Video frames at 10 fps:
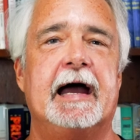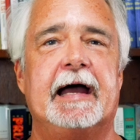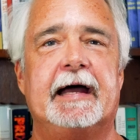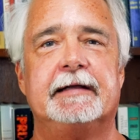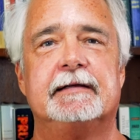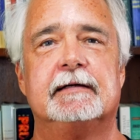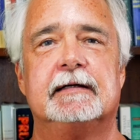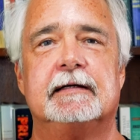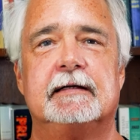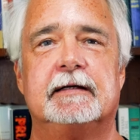And
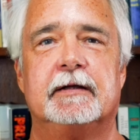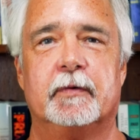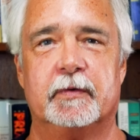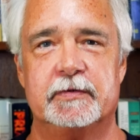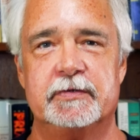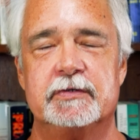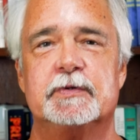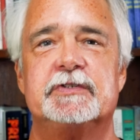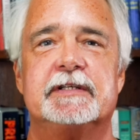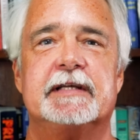as soon as
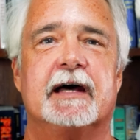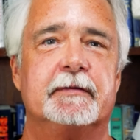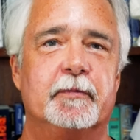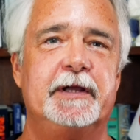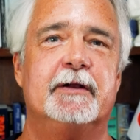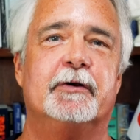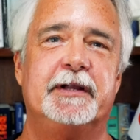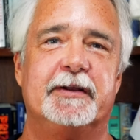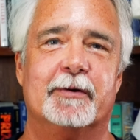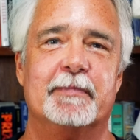we sit down, we
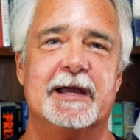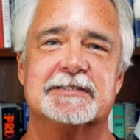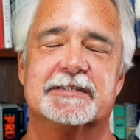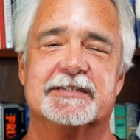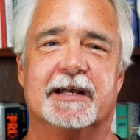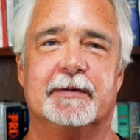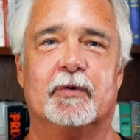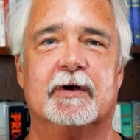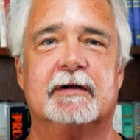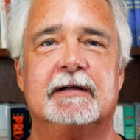don't need our masks
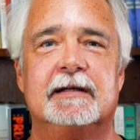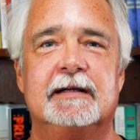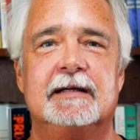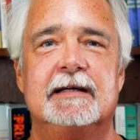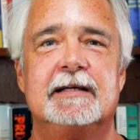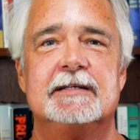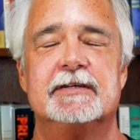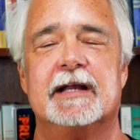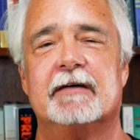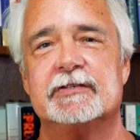anymore.
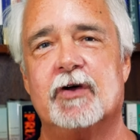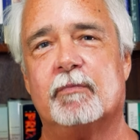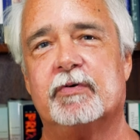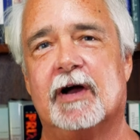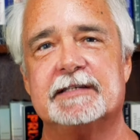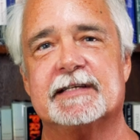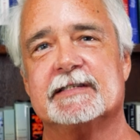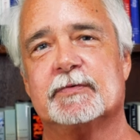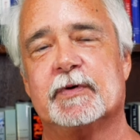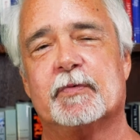So now this whole
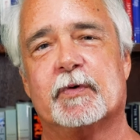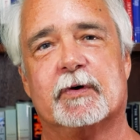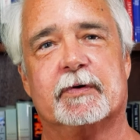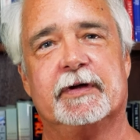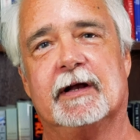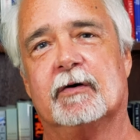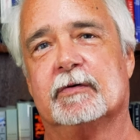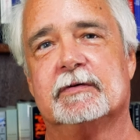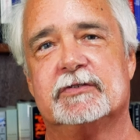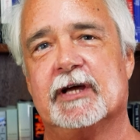process, we were,
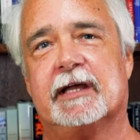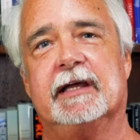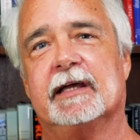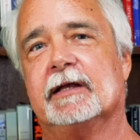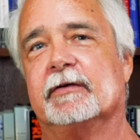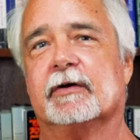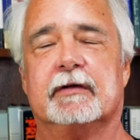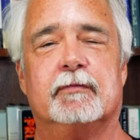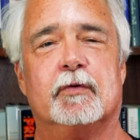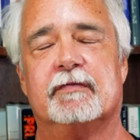checking in, there were
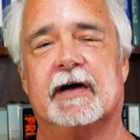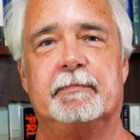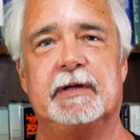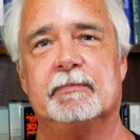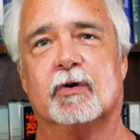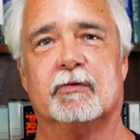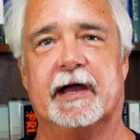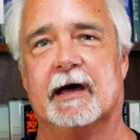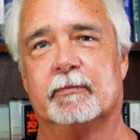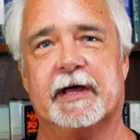like four or five people
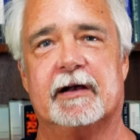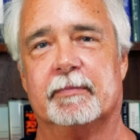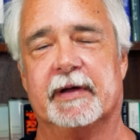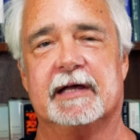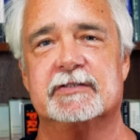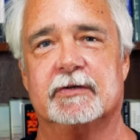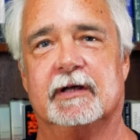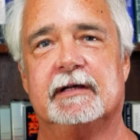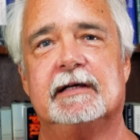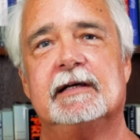around, we had our masks
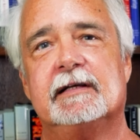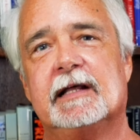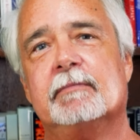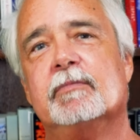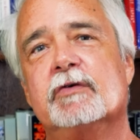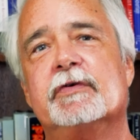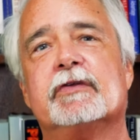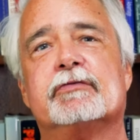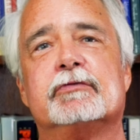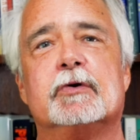on. Then
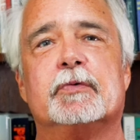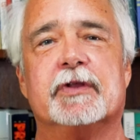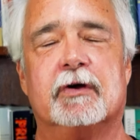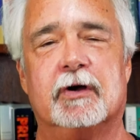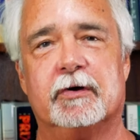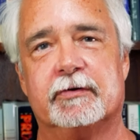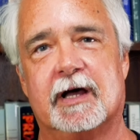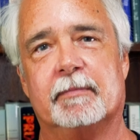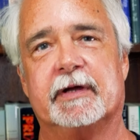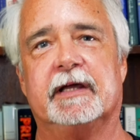moving through with the herd
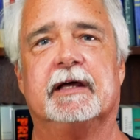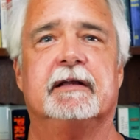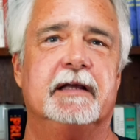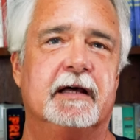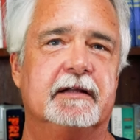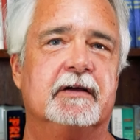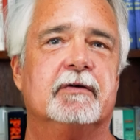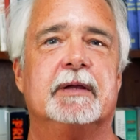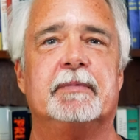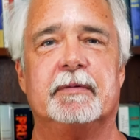coming in,
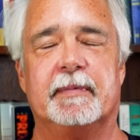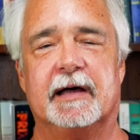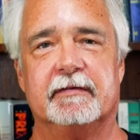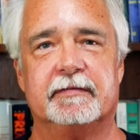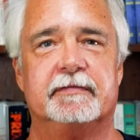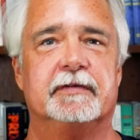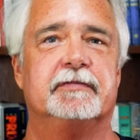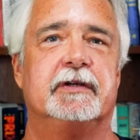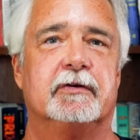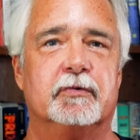there may be about
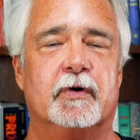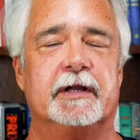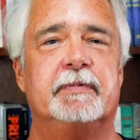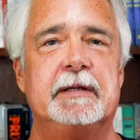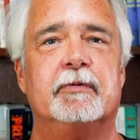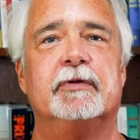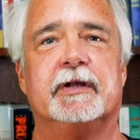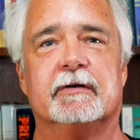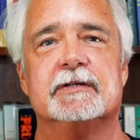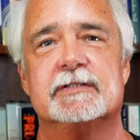15 or 20 people
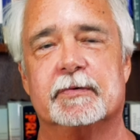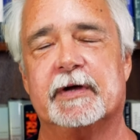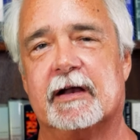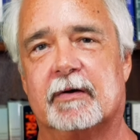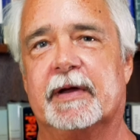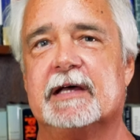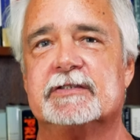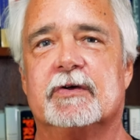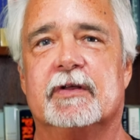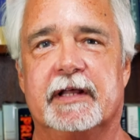near us, so we had our
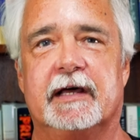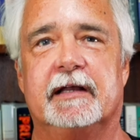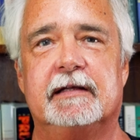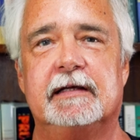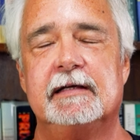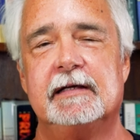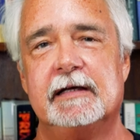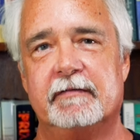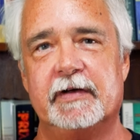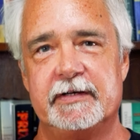masks on then.
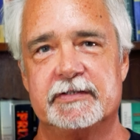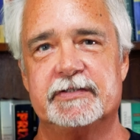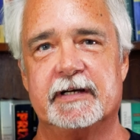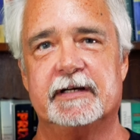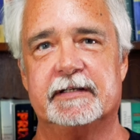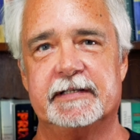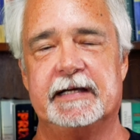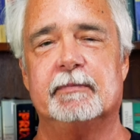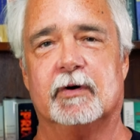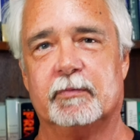And then you sit at a
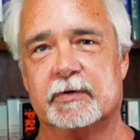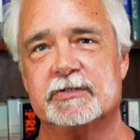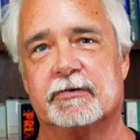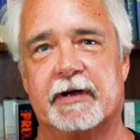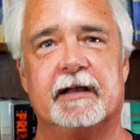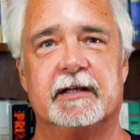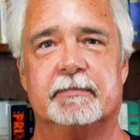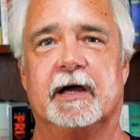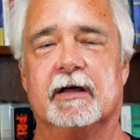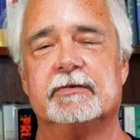table and we're
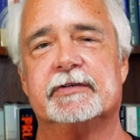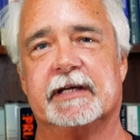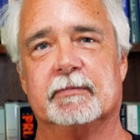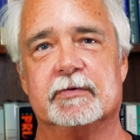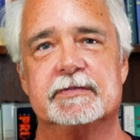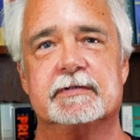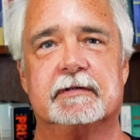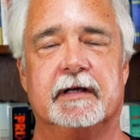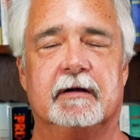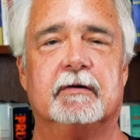surrounded by other tables,
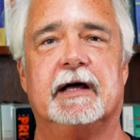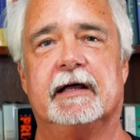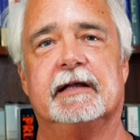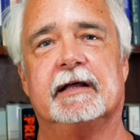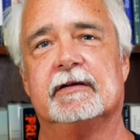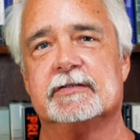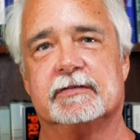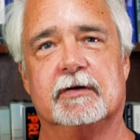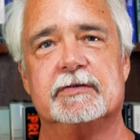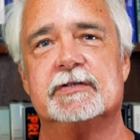and
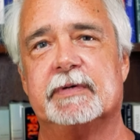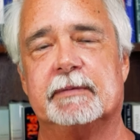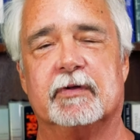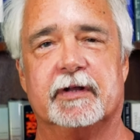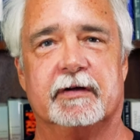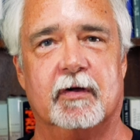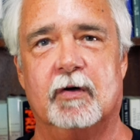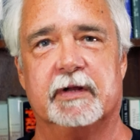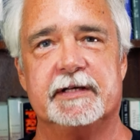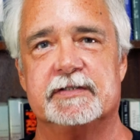there's loads of people there. The
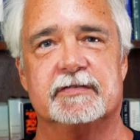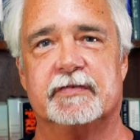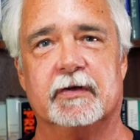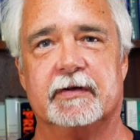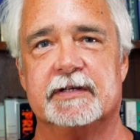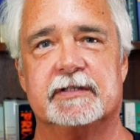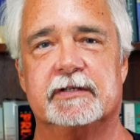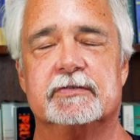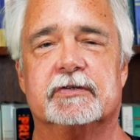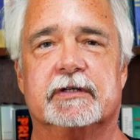whole place is filled as it
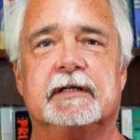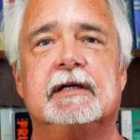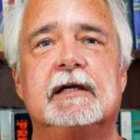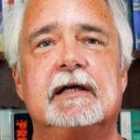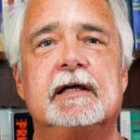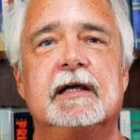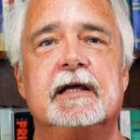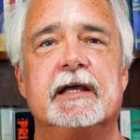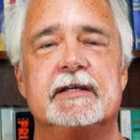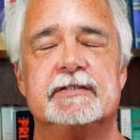usually
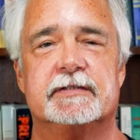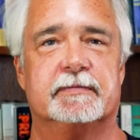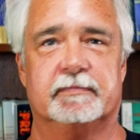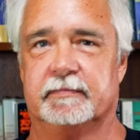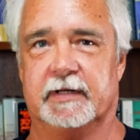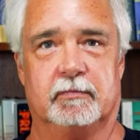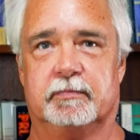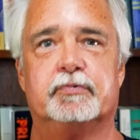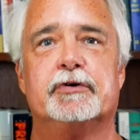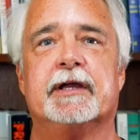is,
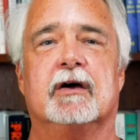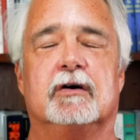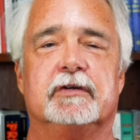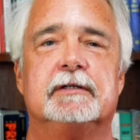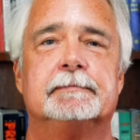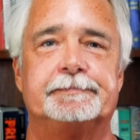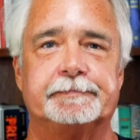pre-COVID.